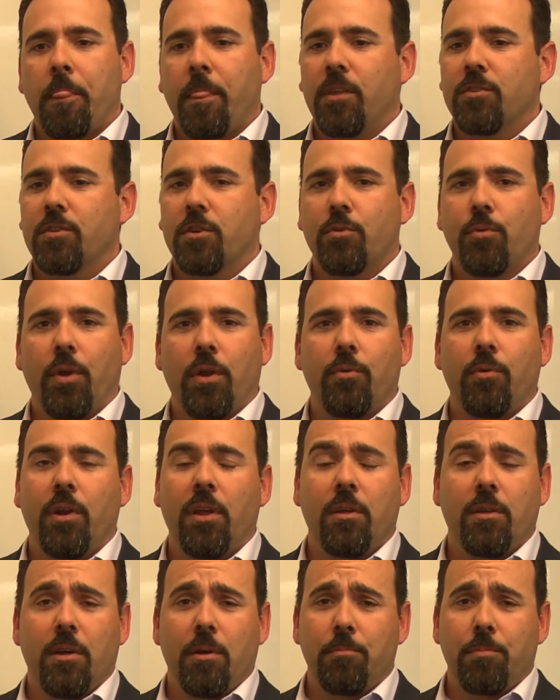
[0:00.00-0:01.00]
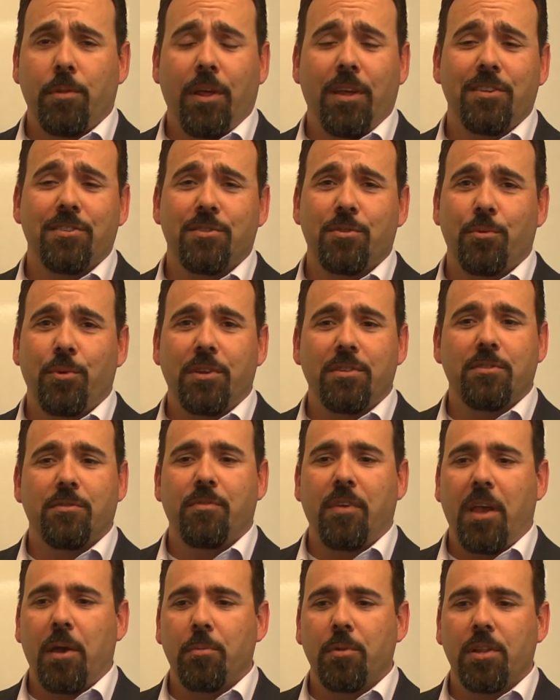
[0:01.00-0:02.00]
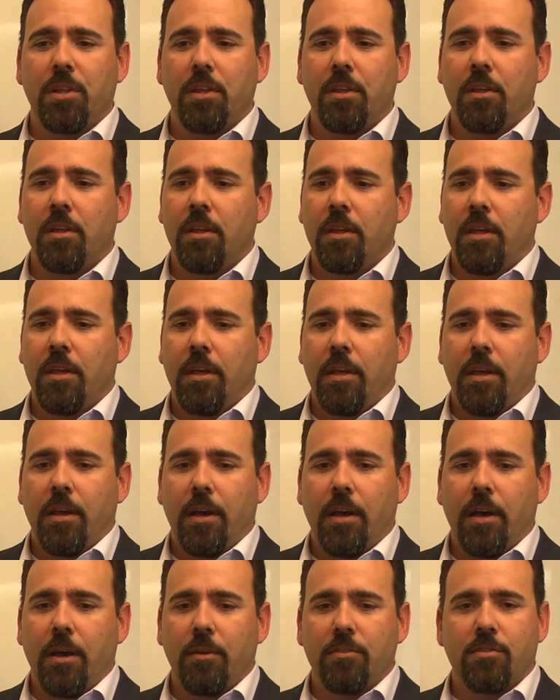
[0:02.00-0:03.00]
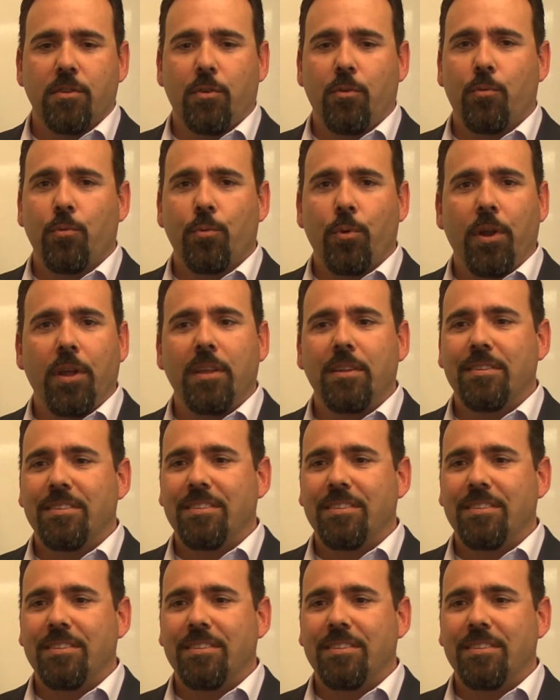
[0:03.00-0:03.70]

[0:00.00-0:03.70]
It's a great place to raise a family. It's a great,